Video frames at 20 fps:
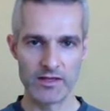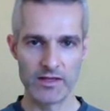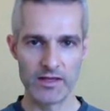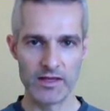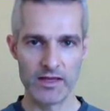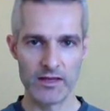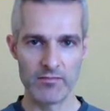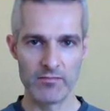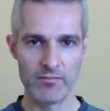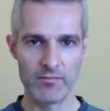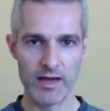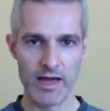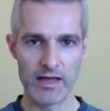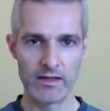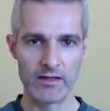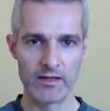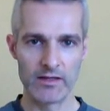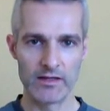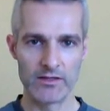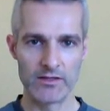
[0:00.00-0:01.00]

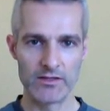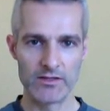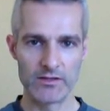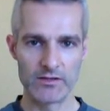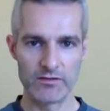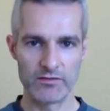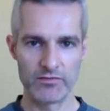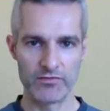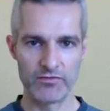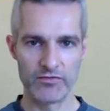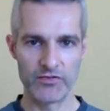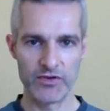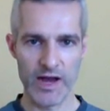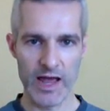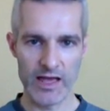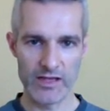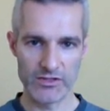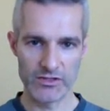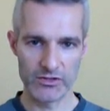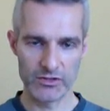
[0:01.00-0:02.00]
imbalanced,
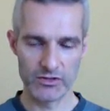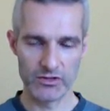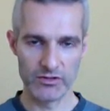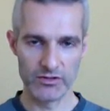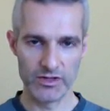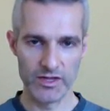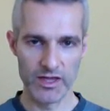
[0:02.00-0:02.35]
frazzled,